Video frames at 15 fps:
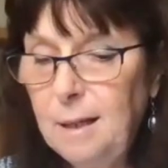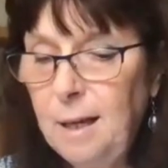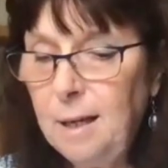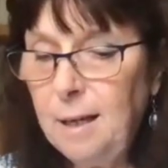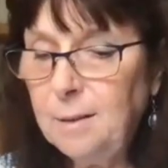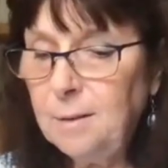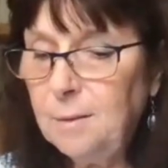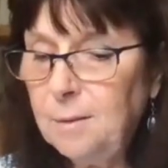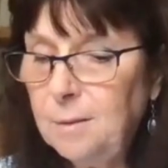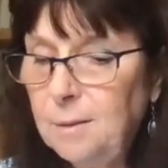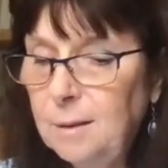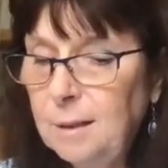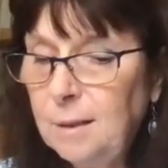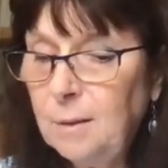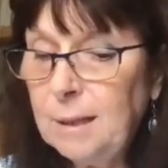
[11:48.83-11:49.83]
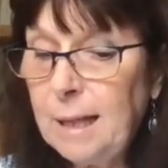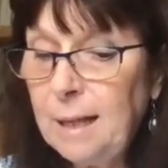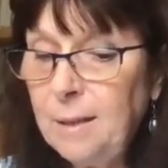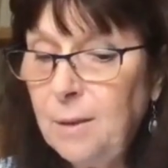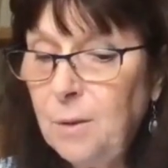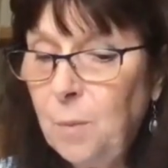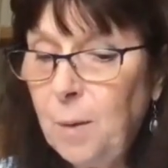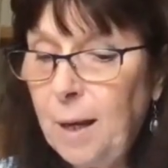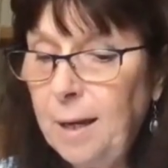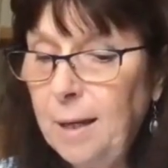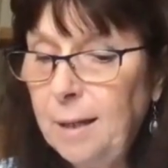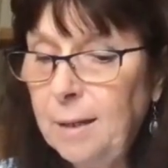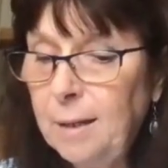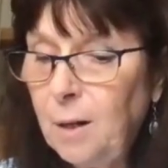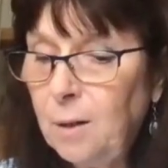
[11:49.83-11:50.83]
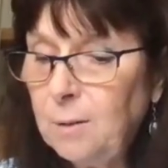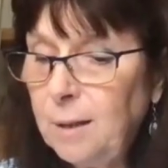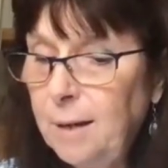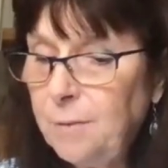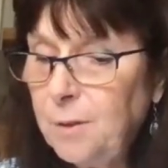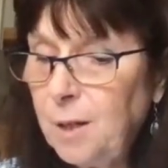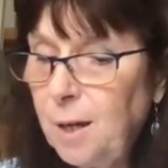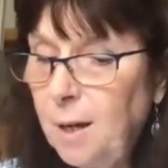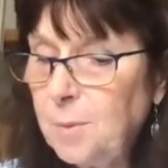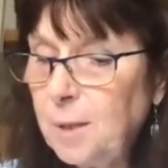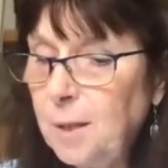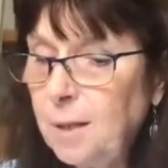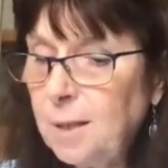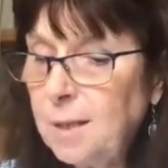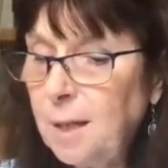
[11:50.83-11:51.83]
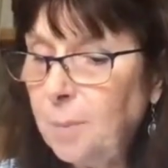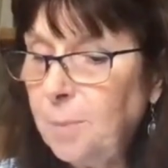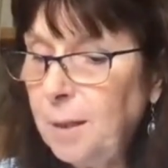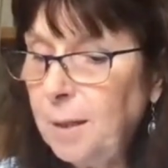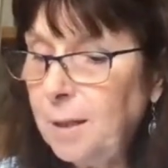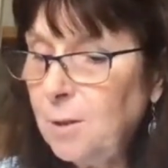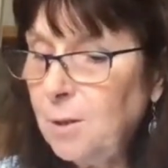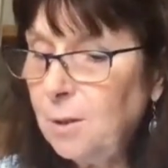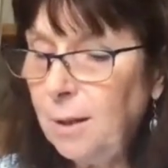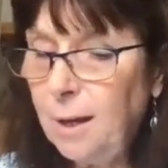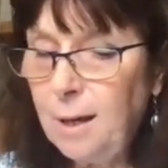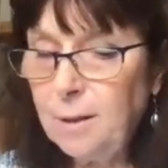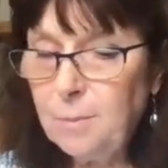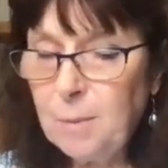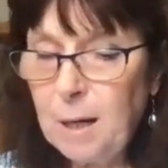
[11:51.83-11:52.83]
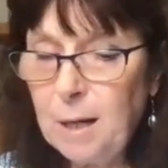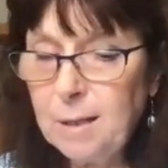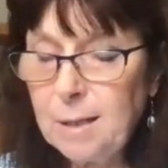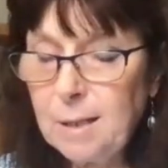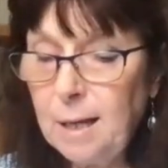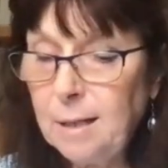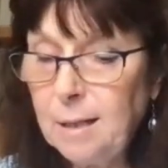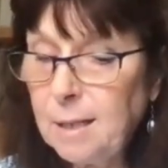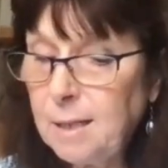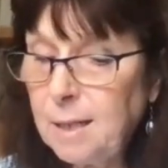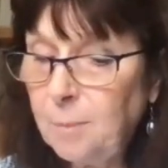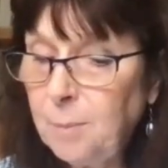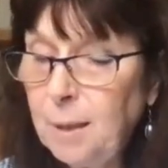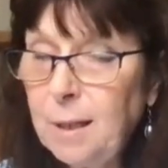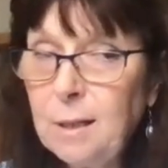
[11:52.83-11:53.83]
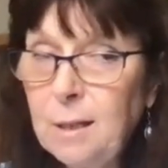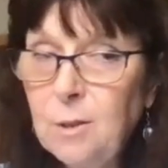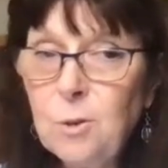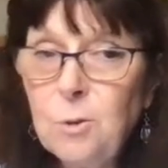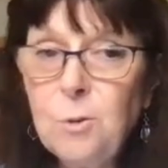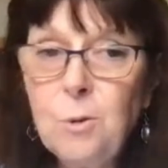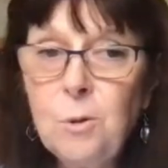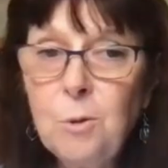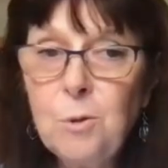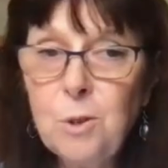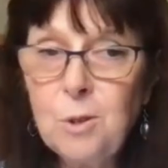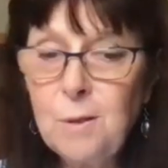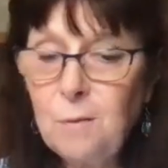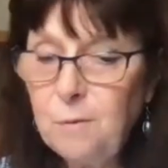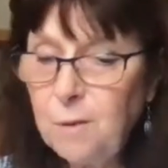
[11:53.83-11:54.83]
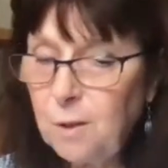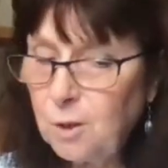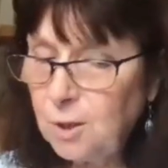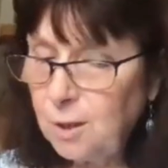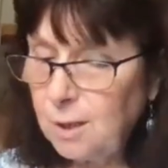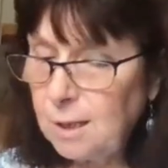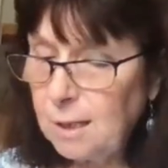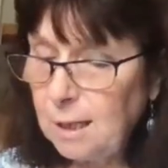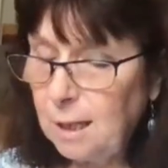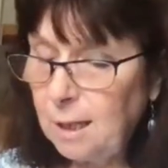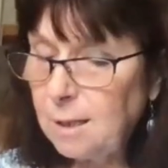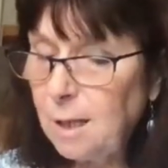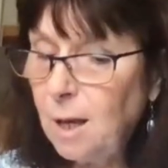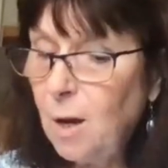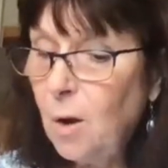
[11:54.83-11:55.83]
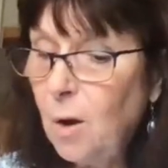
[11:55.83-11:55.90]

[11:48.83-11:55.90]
and led the way in our lifetimes, stepping into landmines and stepping into crucifixion scenes